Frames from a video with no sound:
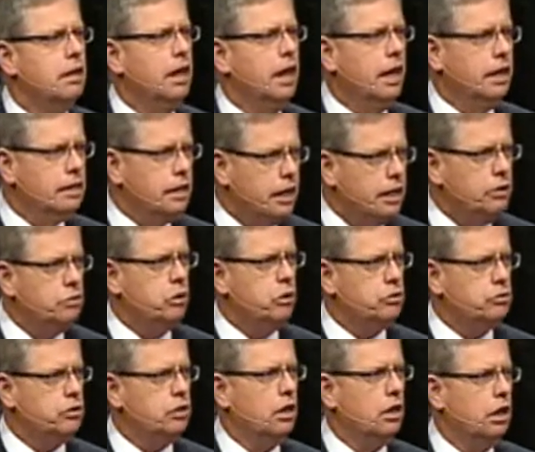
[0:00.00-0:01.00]
And the
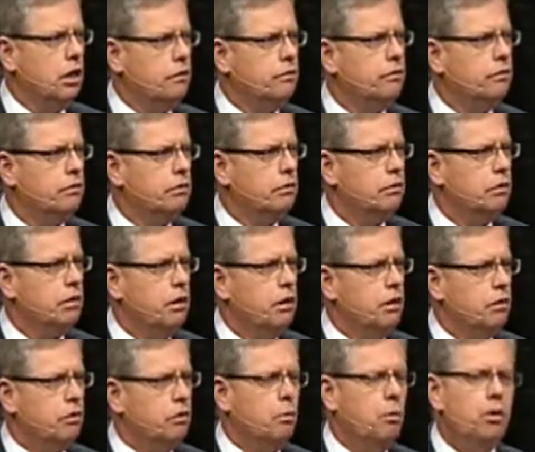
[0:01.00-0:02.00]
eros love,
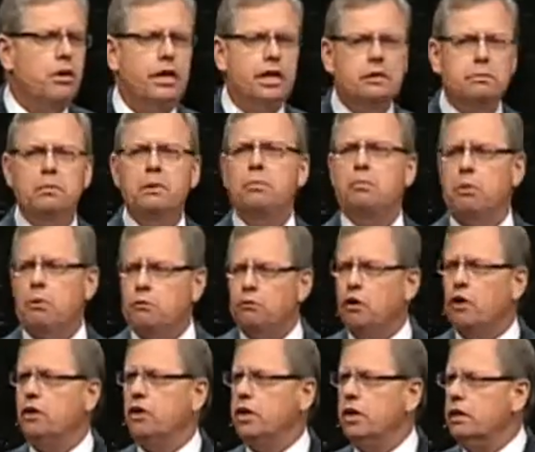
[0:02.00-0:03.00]
the one that's been
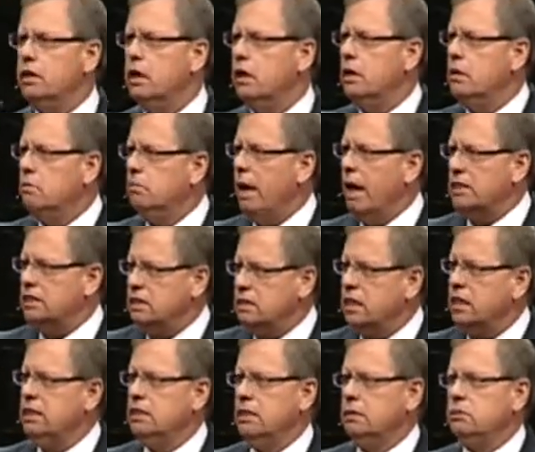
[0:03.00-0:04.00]
perverted by
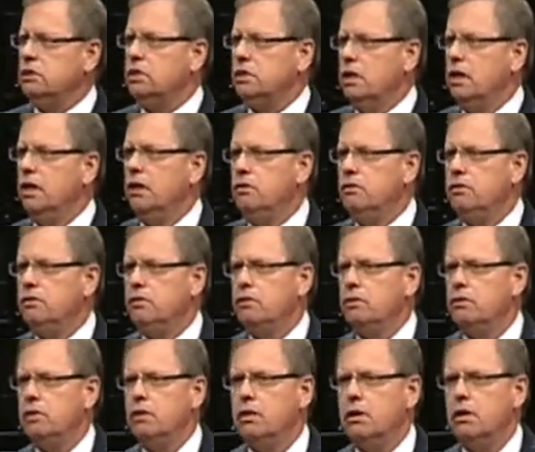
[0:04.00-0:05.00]
Satan himself,
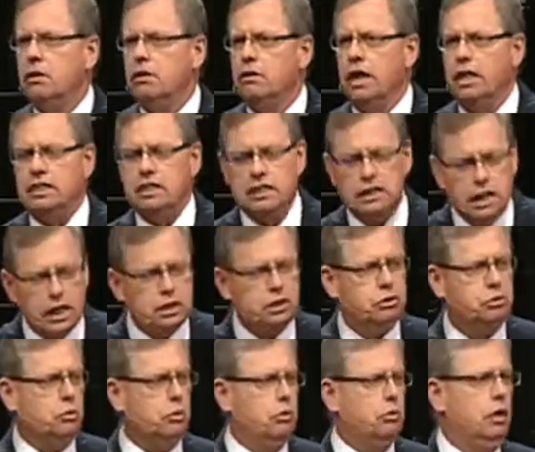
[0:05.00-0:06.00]
that
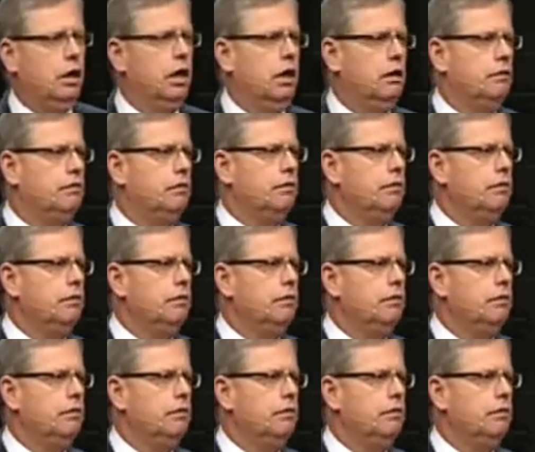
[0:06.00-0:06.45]
sexual love